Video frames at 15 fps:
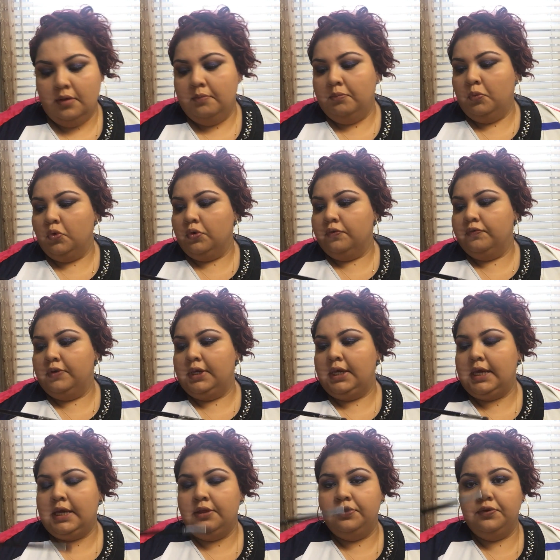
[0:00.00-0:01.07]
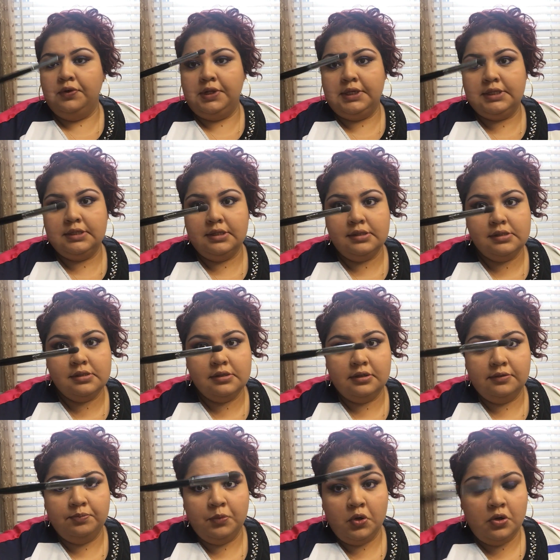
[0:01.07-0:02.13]
Morphe E36
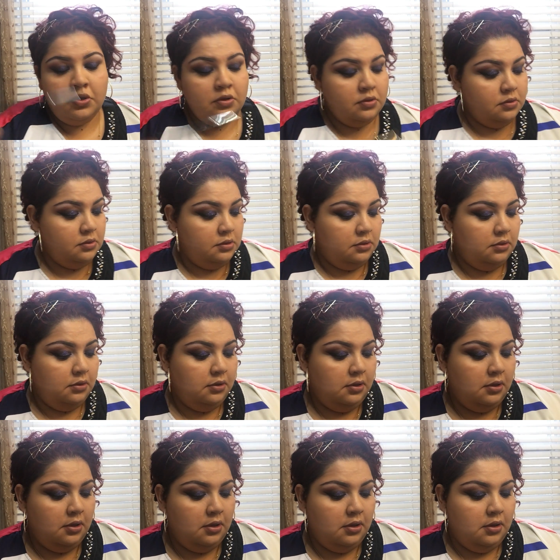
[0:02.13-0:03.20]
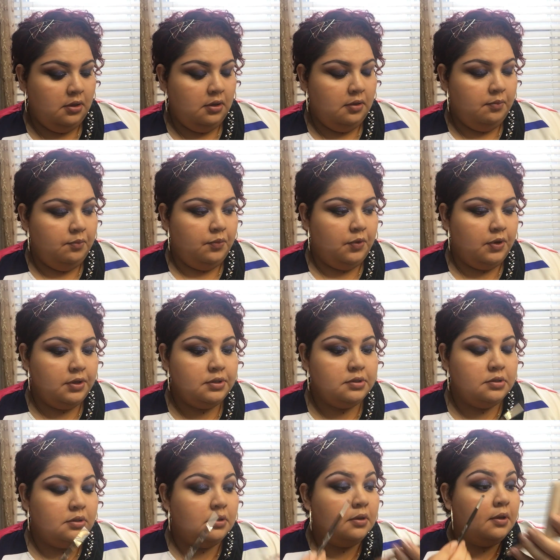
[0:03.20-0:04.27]
small
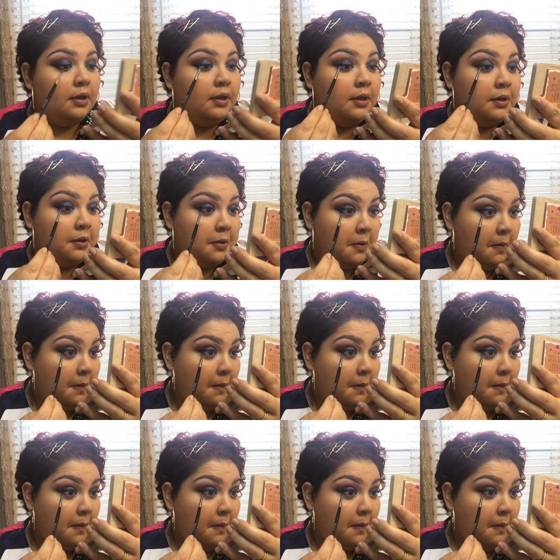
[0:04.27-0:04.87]
brush and